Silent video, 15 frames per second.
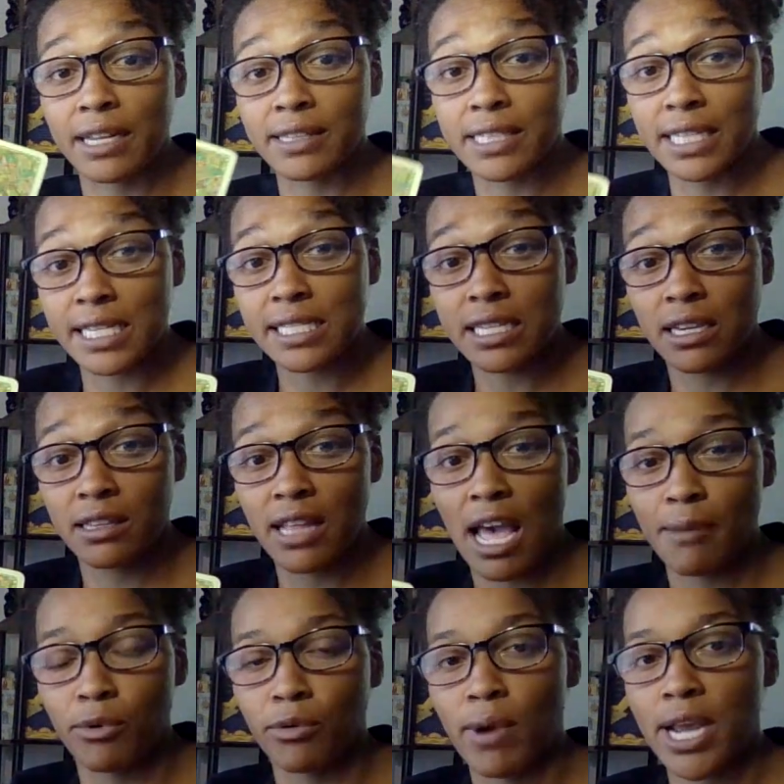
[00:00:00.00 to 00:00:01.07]
of this
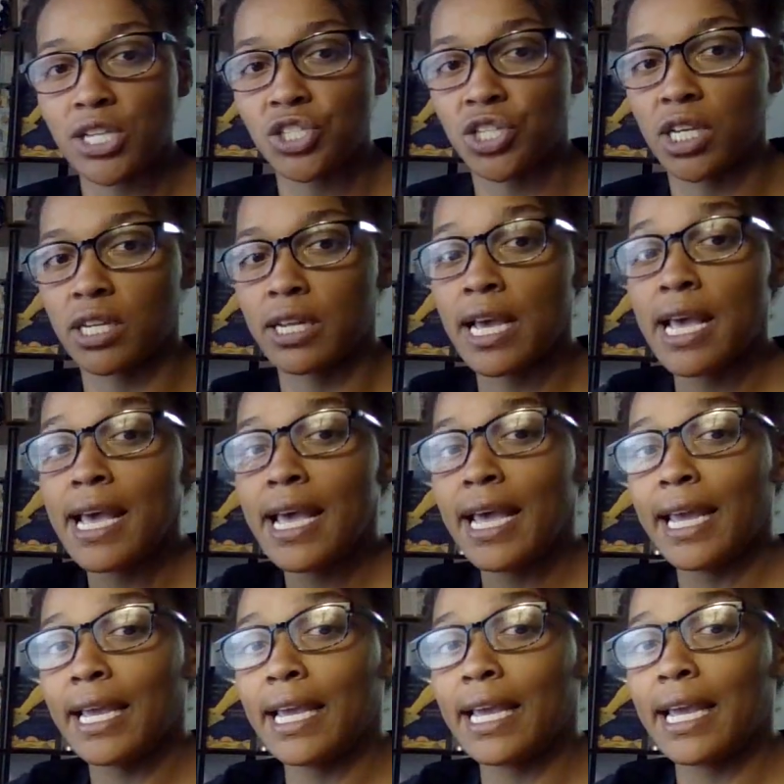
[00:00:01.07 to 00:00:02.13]
collaboration,
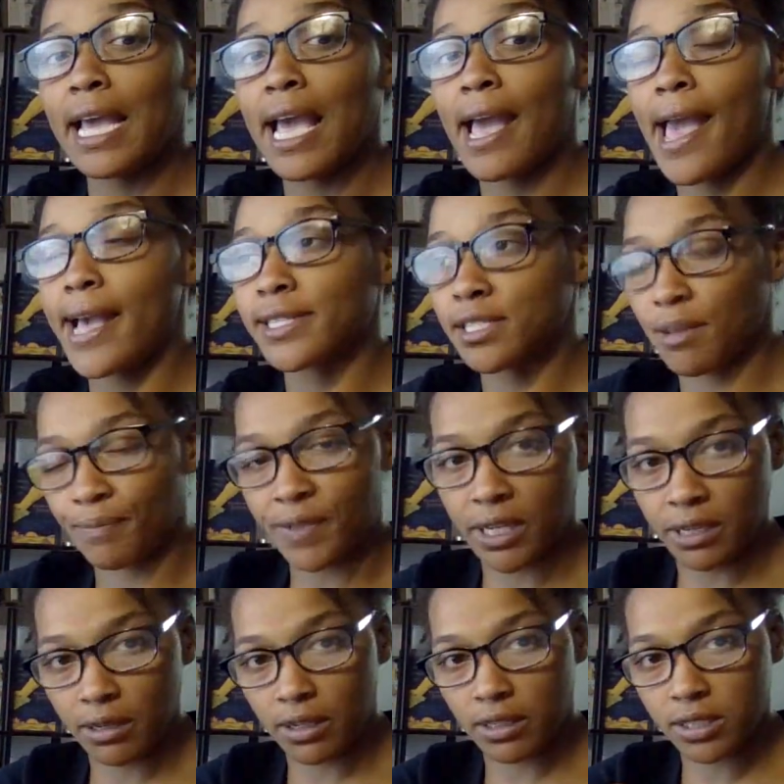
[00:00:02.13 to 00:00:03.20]
has
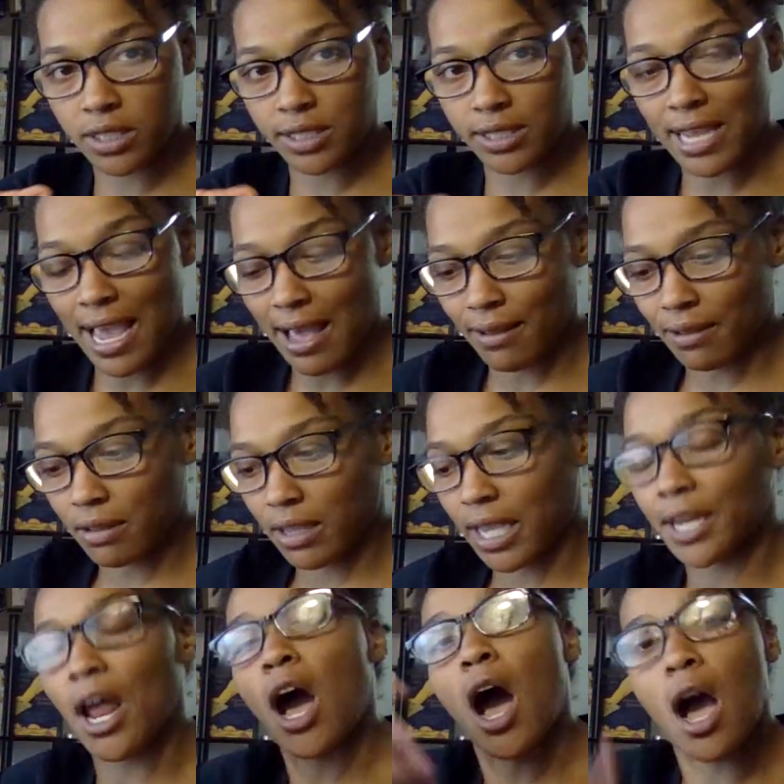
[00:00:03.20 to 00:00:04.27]
something,
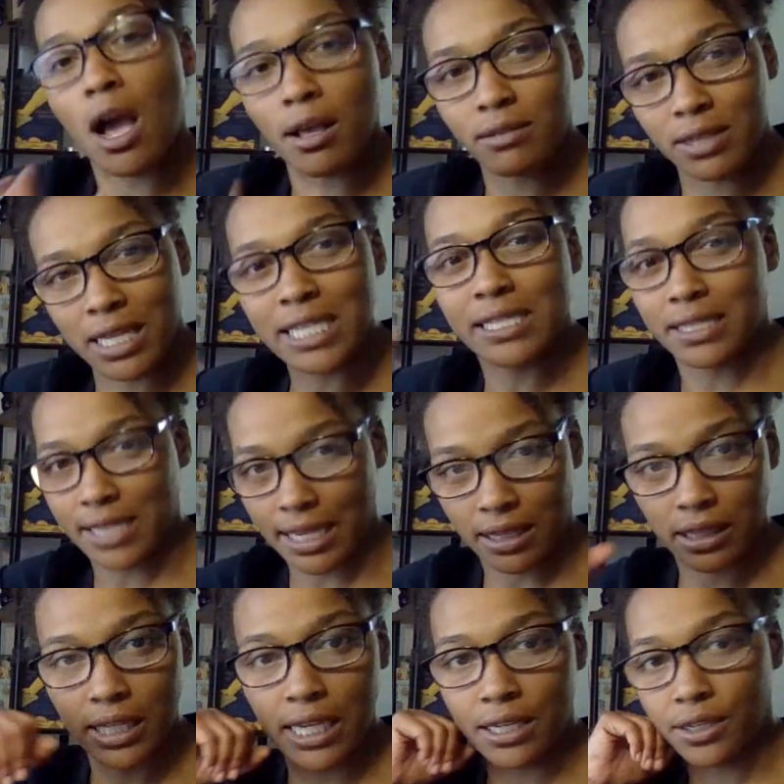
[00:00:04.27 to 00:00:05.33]
can needs to take
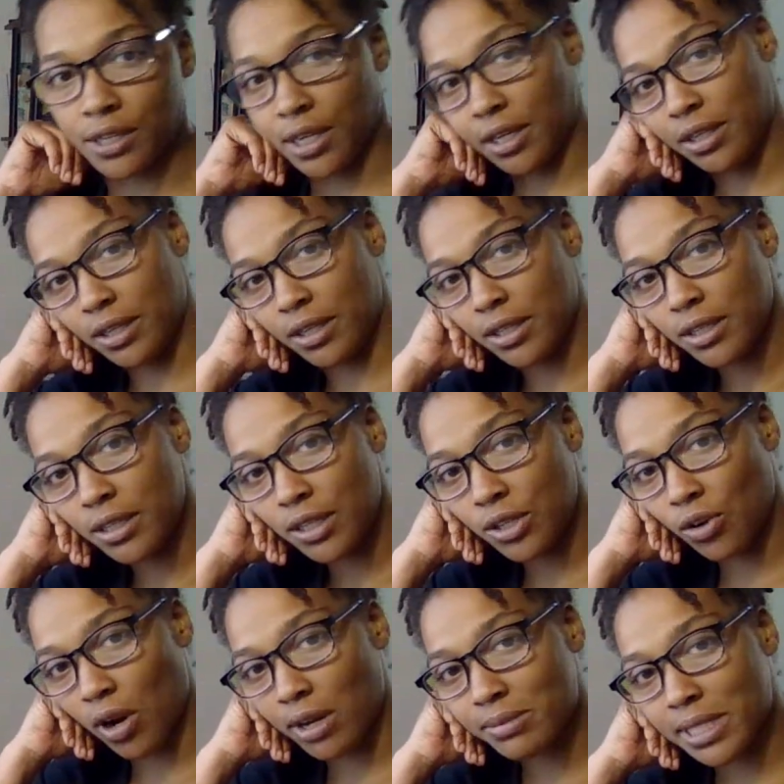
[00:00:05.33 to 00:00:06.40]
the lead here. You
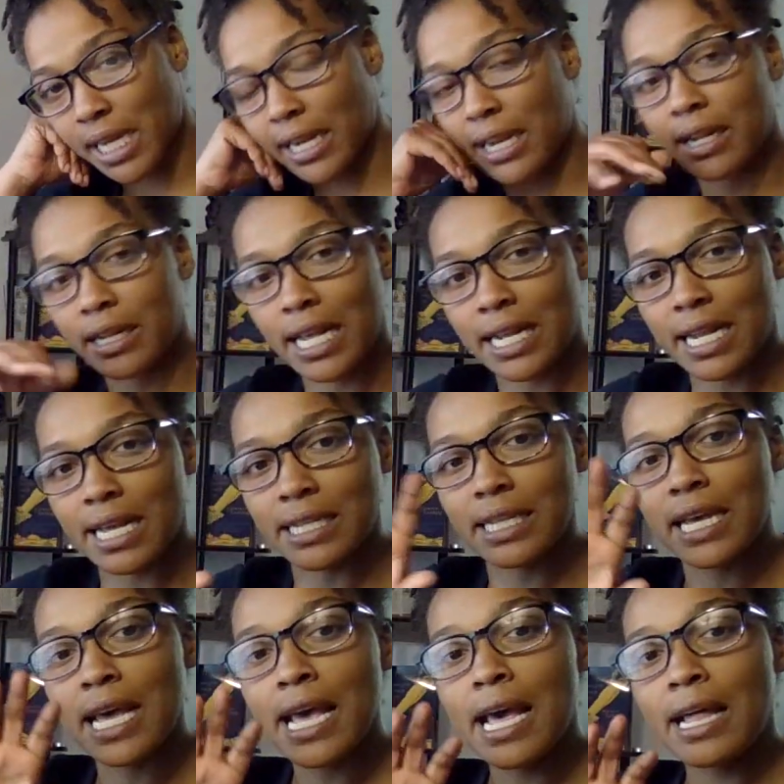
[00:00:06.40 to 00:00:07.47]
know what I'm saying? And
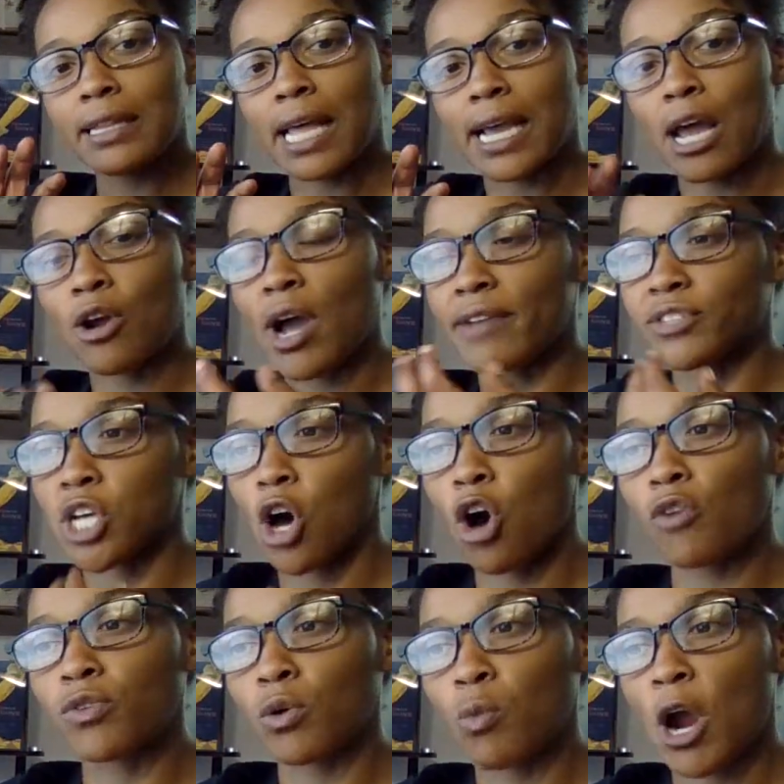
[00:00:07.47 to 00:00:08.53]
like, I don't have to
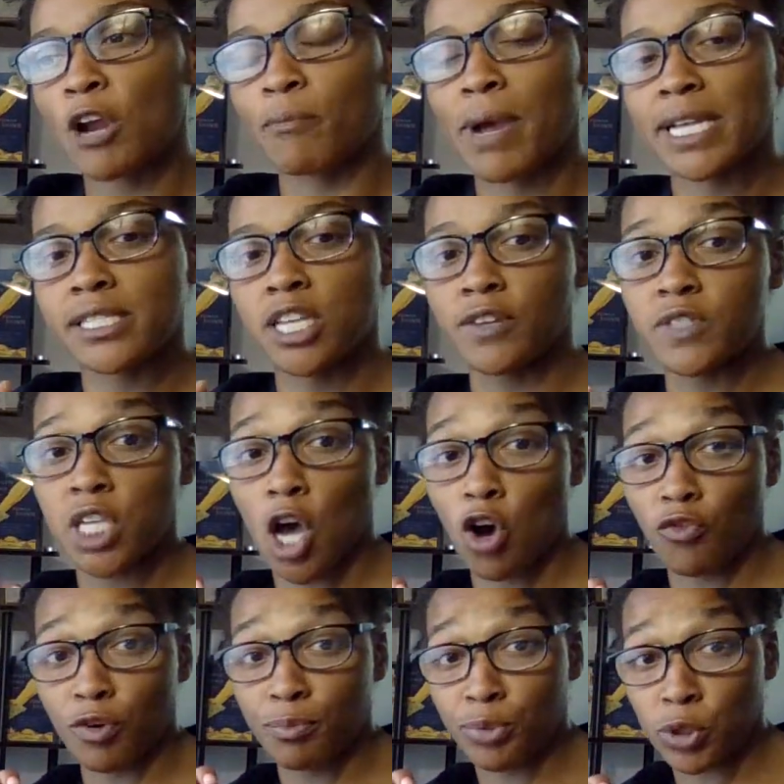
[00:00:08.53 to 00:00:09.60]
overwork myself to
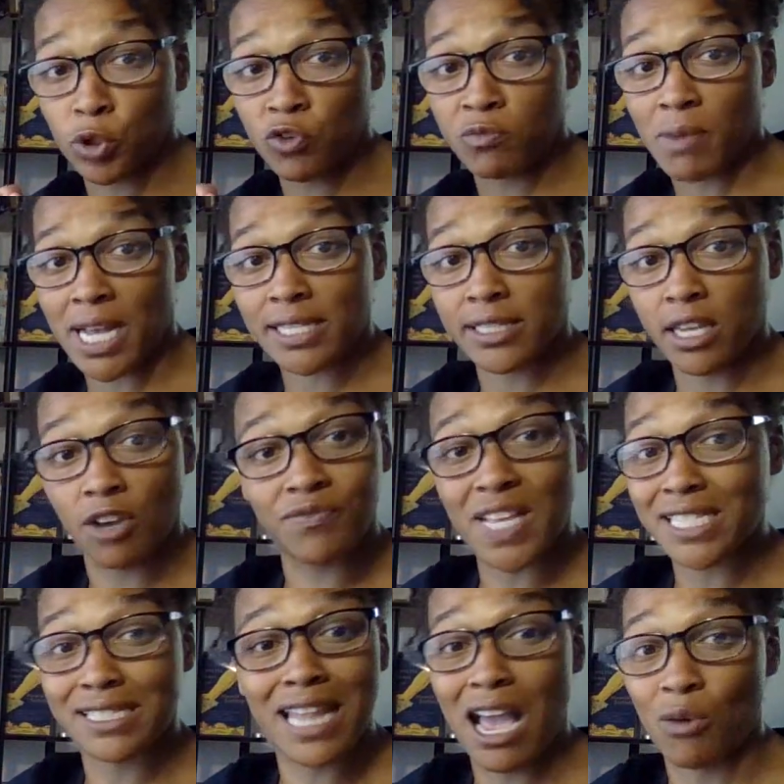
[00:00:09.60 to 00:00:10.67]
overprove myself.
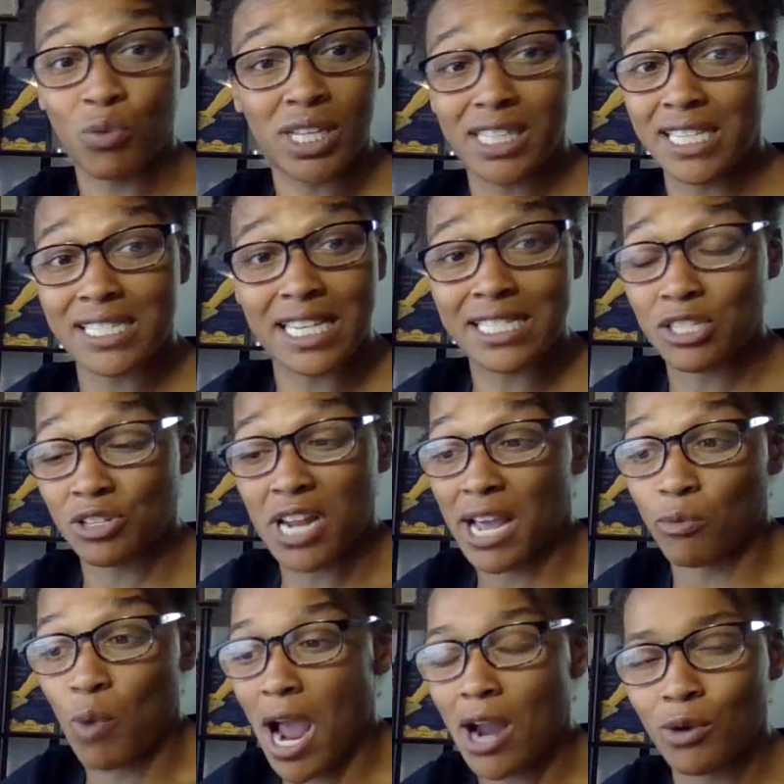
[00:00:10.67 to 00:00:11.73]
That's not what this is.
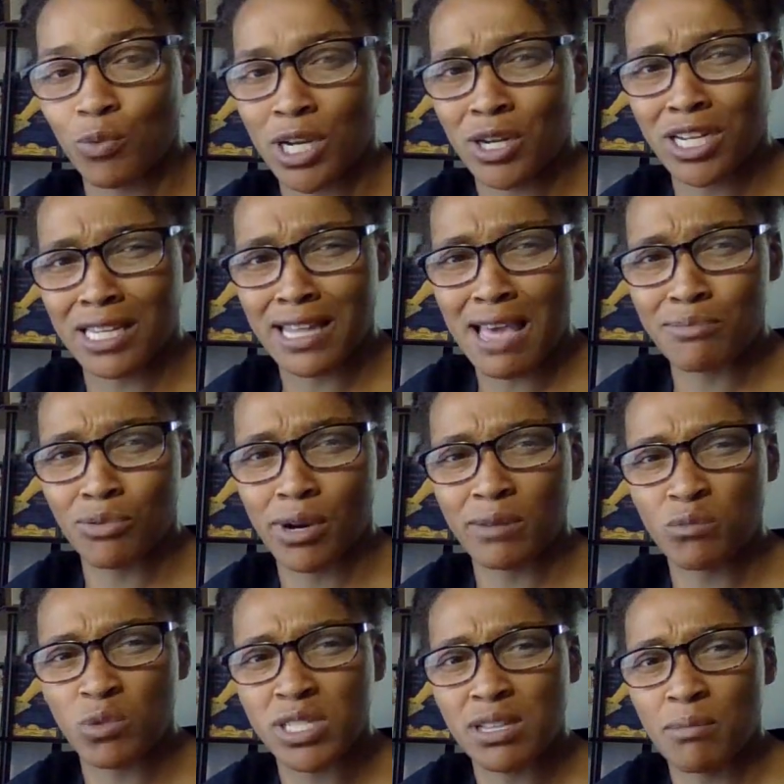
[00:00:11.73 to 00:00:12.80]
Not, why are we
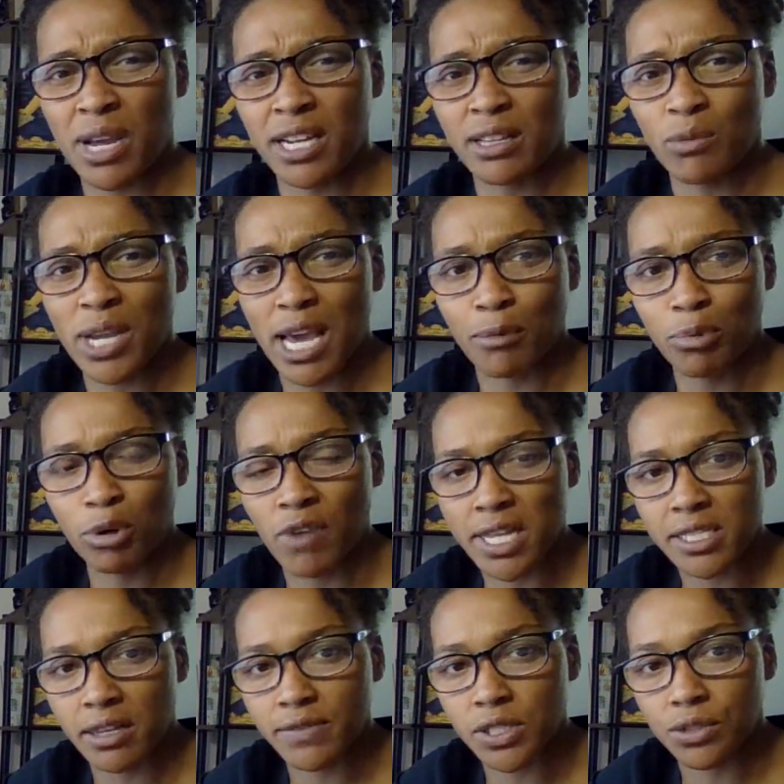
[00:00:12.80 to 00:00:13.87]
collaborating with somebody that we got to prove
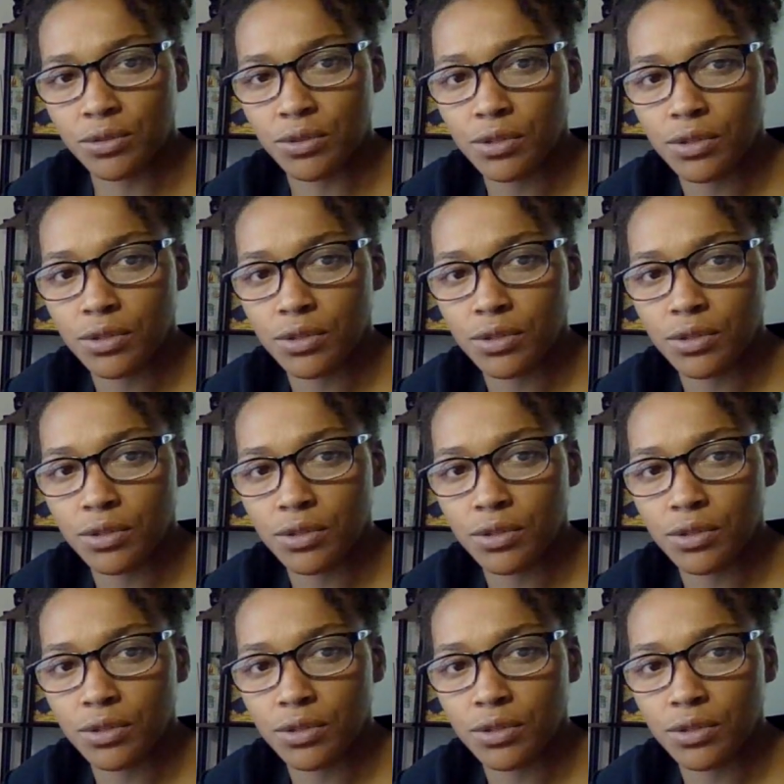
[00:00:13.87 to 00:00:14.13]
ourselves to?